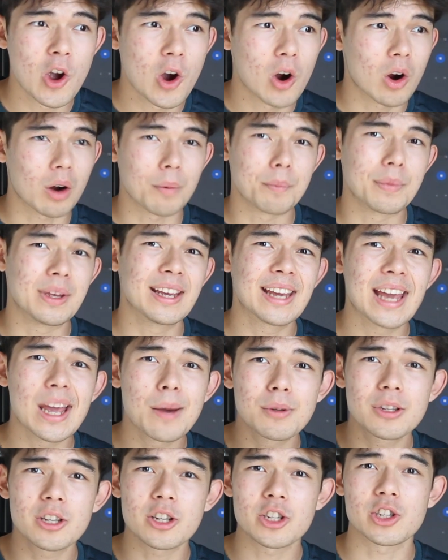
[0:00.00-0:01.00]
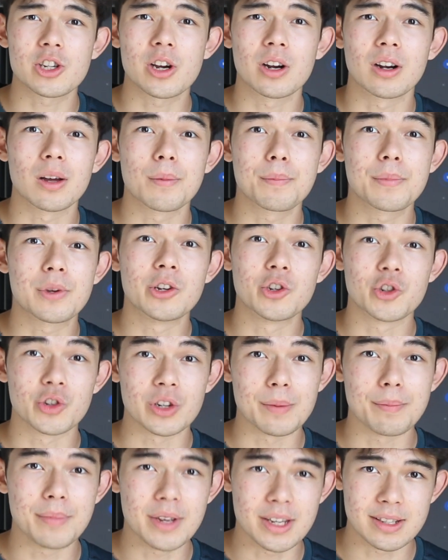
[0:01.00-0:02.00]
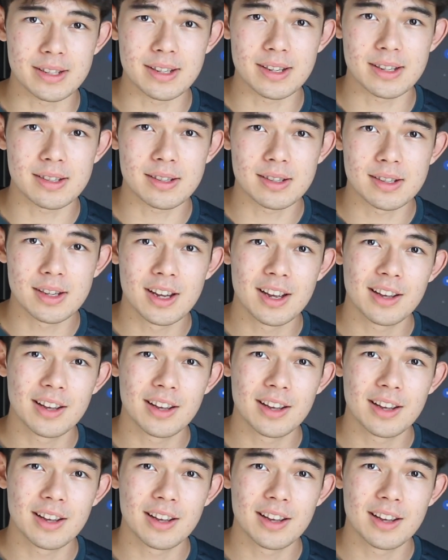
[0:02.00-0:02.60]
or being able to start up your dream business.